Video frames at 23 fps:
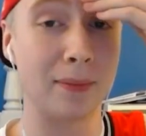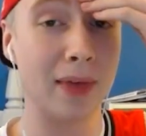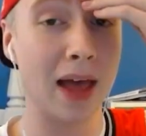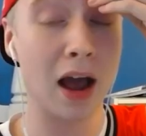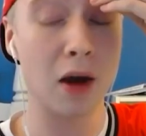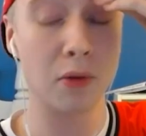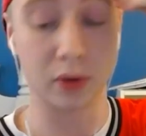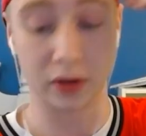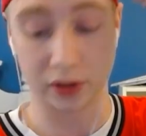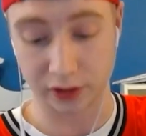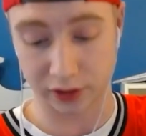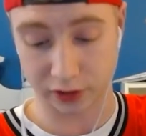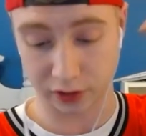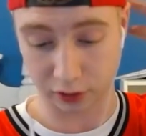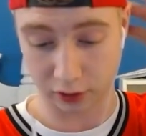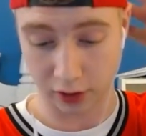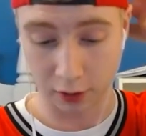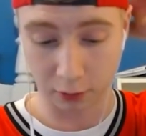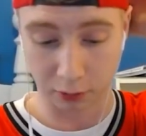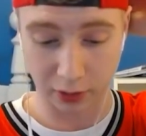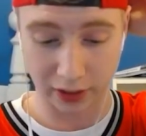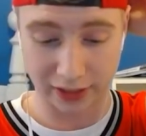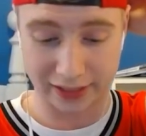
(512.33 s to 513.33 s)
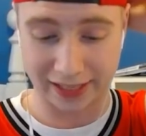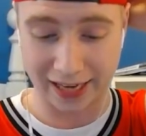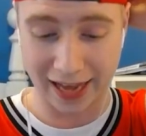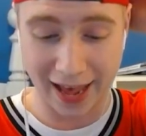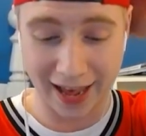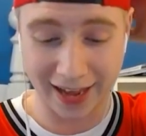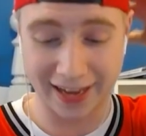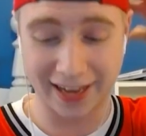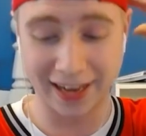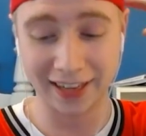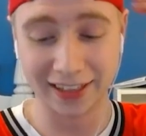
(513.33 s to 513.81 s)
That was a
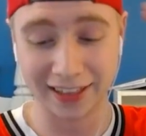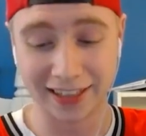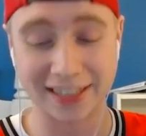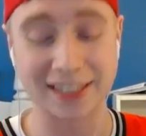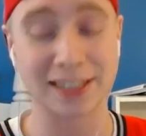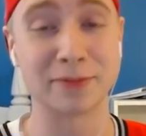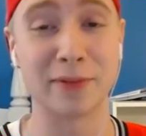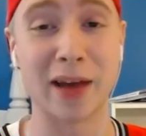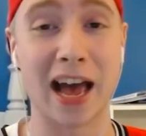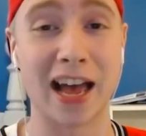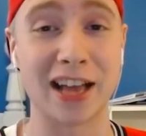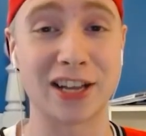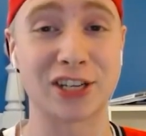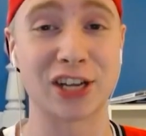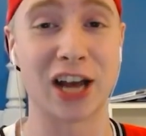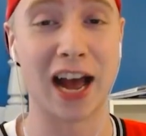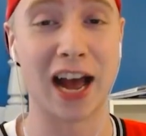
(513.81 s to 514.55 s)
ridiculous match.